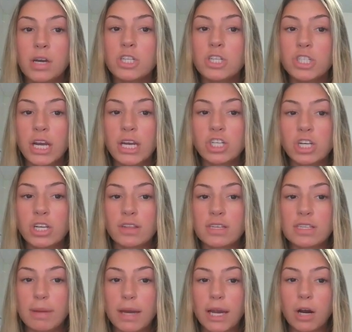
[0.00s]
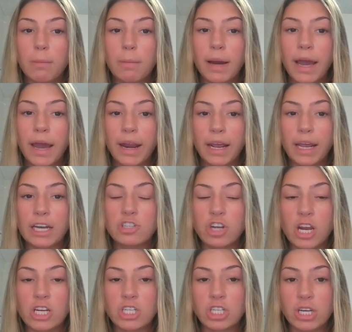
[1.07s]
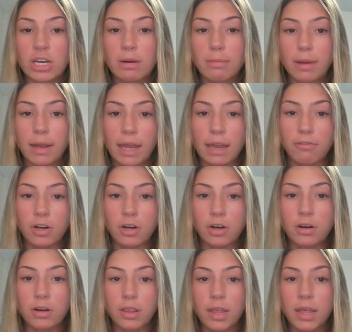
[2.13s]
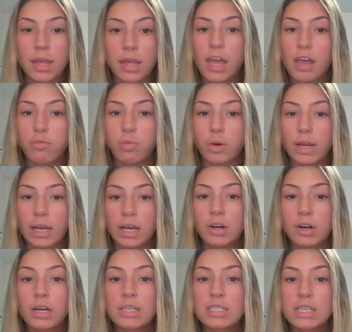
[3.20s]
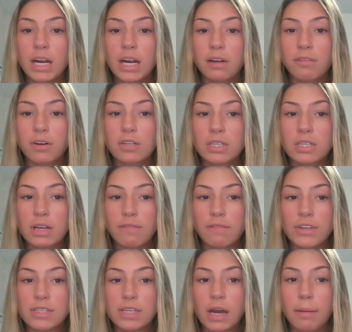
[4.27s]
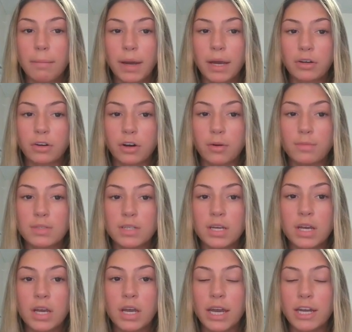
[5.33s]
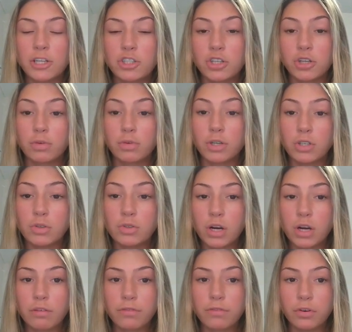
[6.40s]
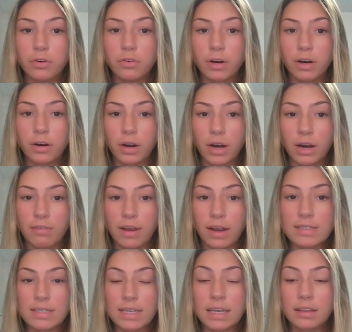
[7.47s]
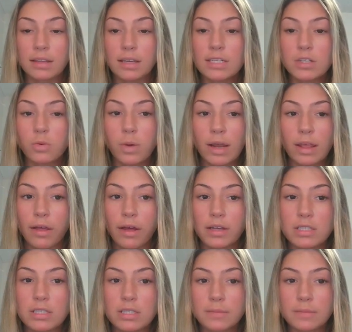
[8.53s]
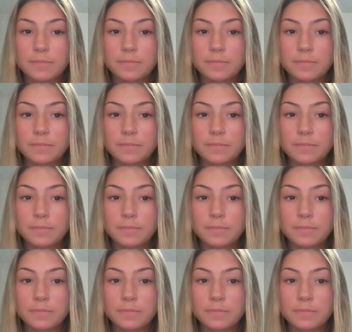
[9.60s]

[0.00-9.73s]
Changing this microbiota can change eating behavior. If we increase the diversity of these gut microbes, it should reduce our food cravings and lead to weight loss.